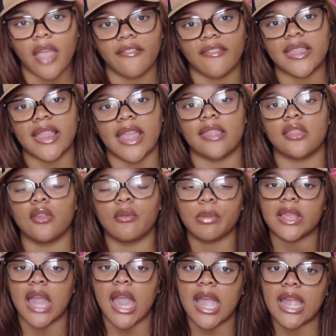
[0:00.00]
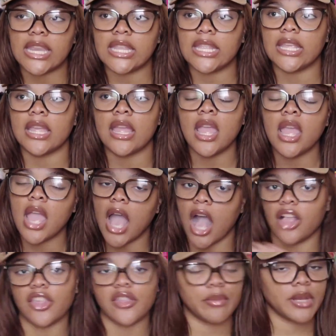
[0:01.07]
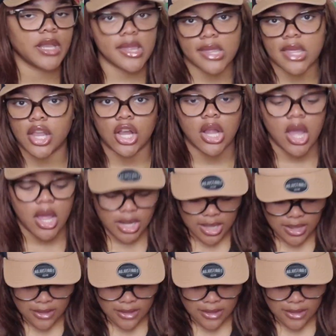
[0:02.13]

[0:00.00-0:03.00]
If it's like super tiny, I'll just put a sticker on it.